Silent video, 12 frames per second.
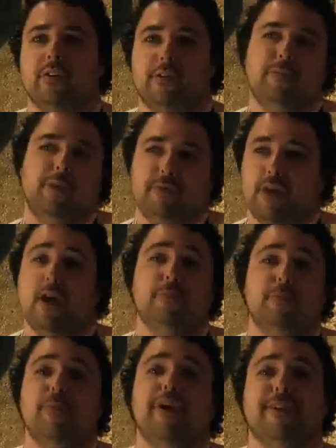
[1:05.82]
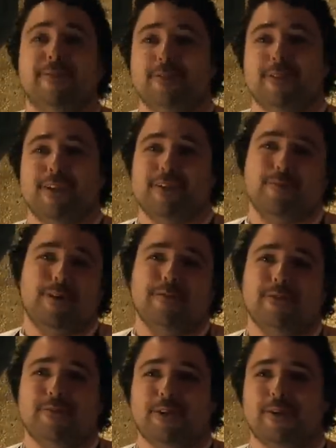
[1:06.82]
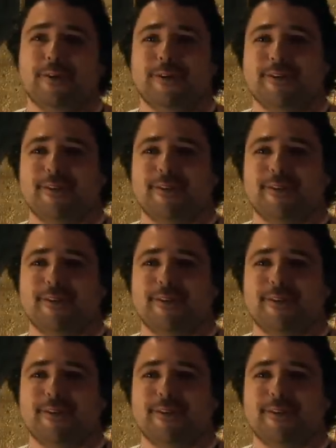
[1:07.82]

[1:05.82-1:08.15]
It, it helps me because that's what I love to cook.